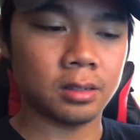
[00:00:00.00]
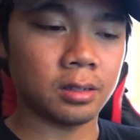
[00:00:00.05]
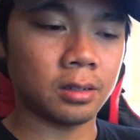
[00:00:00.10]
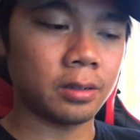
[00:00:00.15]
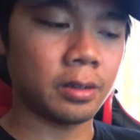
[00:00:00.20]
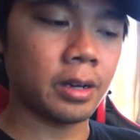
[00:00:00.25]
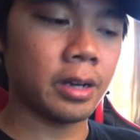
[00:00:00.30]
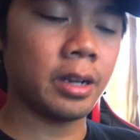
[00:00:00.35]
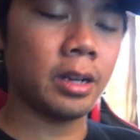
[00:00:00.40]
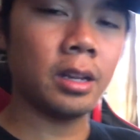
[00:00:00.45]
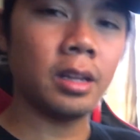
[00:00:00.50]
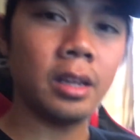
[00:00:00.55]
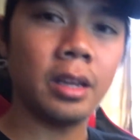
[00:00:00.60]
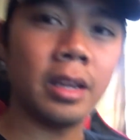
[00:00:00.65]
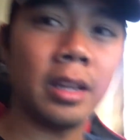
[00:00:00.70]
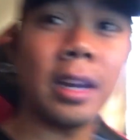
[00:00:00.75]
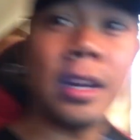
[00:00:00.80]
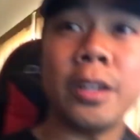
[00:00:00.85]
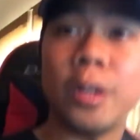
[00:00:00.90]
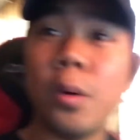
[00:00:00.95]
All right,
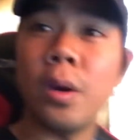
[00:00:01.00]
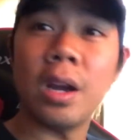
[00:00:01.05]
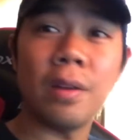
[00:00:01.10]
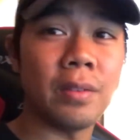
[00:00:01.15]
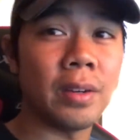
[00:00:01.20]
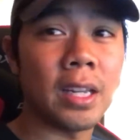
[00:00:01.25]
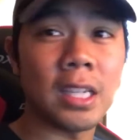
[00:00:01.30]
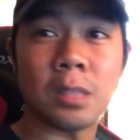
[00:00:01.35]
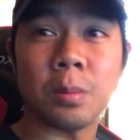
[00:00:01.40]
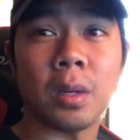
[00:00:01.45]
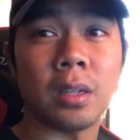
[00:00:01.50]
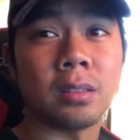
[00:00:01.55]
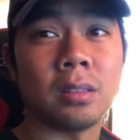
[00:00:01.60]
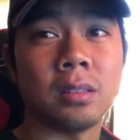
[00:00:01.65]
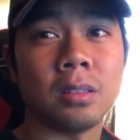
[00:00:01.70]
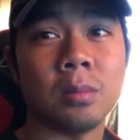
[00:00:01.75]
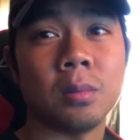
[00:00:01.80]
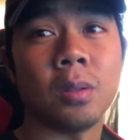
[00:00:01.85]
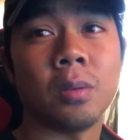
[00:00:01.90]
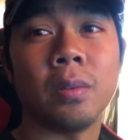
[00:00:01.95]
and I don't have an Xbox
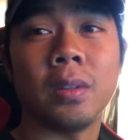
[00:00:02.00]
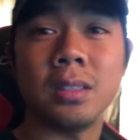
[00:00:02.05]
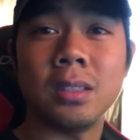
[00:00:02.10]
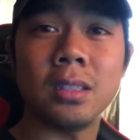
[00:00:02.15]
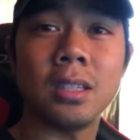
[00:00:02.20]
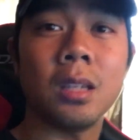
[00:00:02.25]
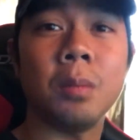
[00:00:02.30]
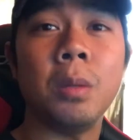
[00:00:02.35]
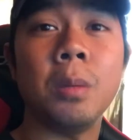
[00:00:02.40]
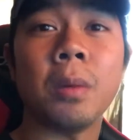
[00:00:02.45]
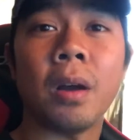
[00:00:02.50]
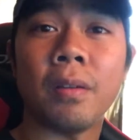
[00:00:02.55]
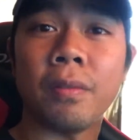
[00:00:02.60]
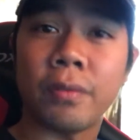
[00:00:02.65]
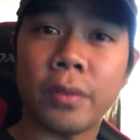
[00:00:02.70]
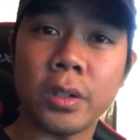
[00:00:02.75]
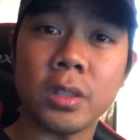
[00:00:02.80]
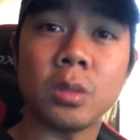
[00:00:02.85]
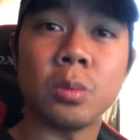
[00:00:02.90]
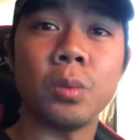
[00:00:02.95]
system, so this is gonna be my
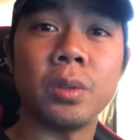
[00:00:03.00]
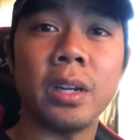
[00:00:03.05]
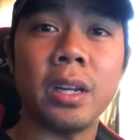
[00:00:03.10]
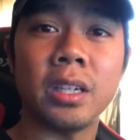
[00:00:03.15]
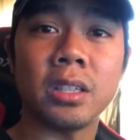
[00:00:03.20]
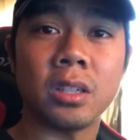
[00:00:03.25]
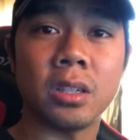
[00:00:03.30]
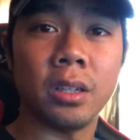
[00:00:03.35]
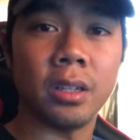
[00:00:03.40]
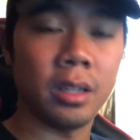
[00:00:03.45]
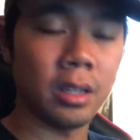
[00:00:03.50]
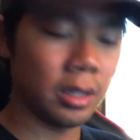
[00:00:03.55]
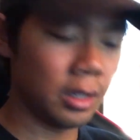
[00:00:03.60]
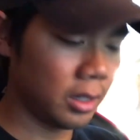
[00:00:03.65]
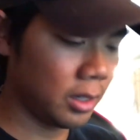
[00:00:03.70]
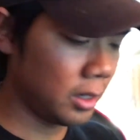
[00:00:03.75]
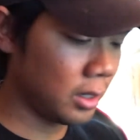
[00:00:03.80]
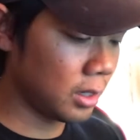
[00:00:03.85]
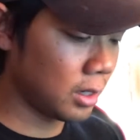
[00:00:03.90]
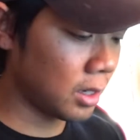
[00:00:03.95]
first one actually,
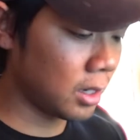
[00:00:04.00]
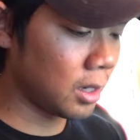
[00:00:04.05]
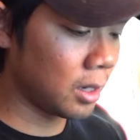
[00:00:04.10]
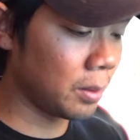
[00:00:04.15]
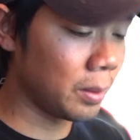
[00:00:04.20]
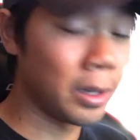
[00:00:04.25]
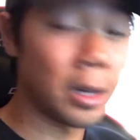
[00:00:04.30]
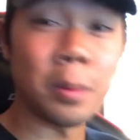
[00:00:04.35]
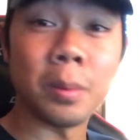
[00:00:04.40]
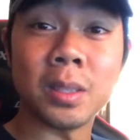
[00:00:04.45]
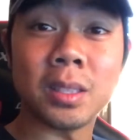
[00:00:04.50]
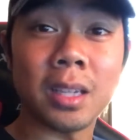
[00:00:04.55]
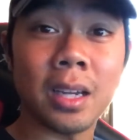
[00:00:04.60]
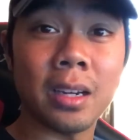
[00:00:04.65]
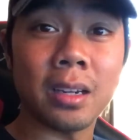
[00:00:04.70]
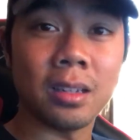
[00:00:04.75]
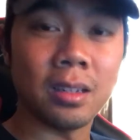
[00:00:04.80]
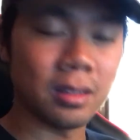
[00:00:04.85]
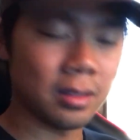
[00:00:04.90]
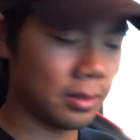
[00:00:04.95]
and I'm
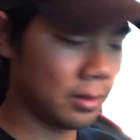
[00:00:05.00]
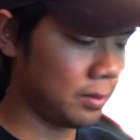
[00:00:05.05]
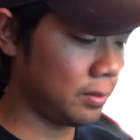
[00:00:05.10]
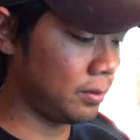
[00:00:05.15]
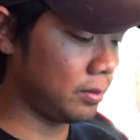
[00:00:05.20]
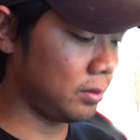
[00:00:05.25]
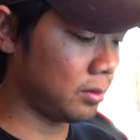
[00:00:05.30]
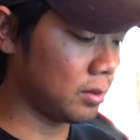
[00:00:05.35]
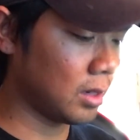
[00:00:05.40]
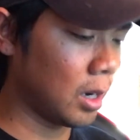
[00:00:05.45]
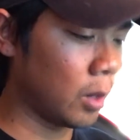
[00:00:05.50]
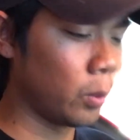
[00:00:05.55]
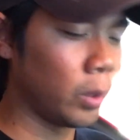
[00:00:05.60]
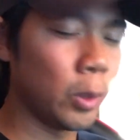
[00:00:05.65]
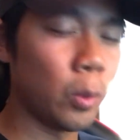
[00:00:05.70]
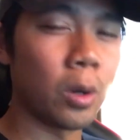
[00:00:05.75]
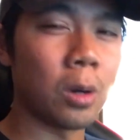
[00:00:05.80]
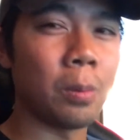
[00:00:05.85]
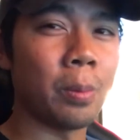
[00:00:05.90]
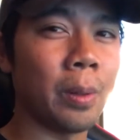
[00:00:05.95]
excited. I
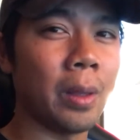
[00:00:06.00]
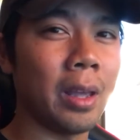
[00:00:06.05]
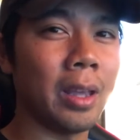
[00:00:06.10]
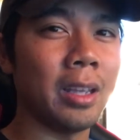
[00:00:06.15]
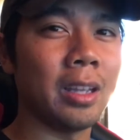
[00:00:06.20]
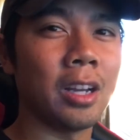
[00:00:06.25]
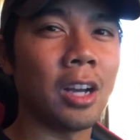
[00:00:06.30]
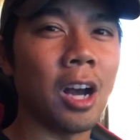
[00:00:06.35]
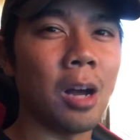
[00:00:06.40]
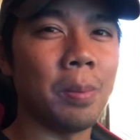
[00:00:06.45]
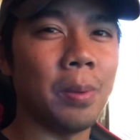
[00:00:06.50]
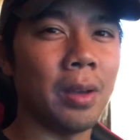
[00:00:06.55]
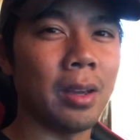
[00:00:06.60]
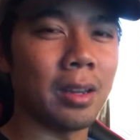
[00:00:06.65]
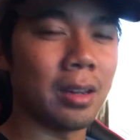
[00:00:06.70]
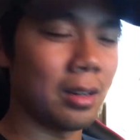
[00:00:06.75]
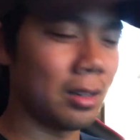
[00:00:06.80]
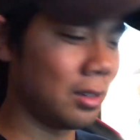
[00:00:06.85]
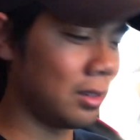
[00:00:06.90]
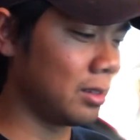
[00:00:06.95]
really wanna play
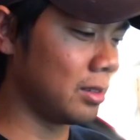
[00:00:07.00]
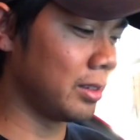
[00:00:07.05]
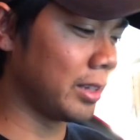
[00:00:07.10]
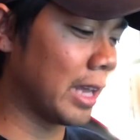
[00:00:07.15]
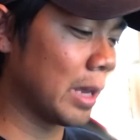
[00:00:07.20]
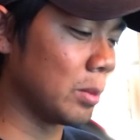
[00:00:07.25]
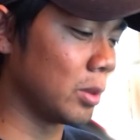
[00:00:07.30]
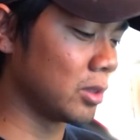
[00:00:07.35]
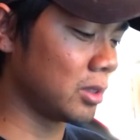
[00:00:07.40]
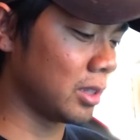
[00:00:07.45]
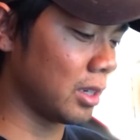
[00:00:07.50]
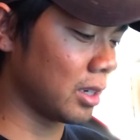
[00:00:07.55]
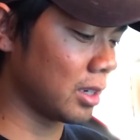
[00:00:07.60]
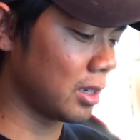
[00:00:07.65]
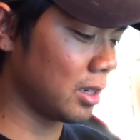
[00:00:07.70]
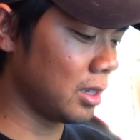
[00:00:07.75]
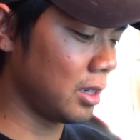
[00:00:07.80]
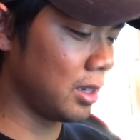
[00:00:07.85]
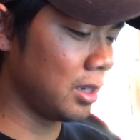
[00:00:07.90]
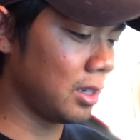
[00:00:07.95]
Cuphead. The game looks sick.
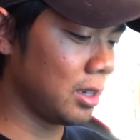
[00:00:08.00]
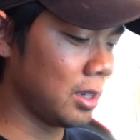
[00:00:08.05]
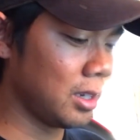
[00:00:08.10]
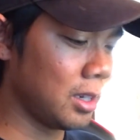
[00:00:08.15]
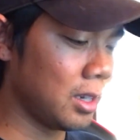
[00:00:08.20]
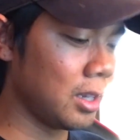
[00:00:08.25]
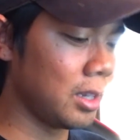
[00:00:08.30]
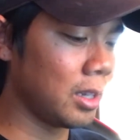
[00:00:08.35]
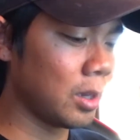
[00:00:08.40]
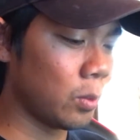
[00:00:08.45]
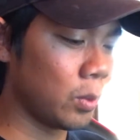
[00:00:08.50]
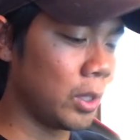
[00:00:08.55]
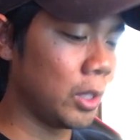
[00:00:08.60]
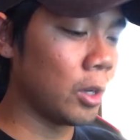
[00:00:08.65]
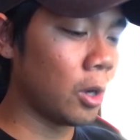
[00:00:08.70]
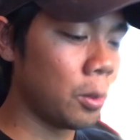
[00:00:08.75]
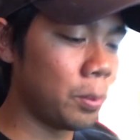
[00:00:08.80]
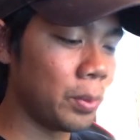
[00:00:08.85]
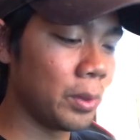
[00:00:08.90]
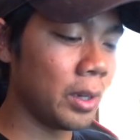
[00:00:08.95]
And then when
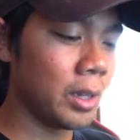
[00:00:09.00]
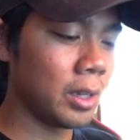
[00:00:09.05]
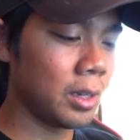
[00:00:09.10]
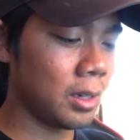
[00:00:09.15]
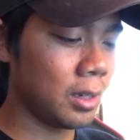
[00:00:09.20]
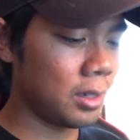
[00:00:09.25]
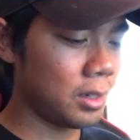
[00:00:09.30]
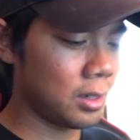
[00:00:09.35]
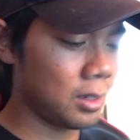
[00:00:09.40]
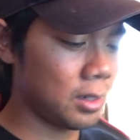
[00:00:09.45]
you open it,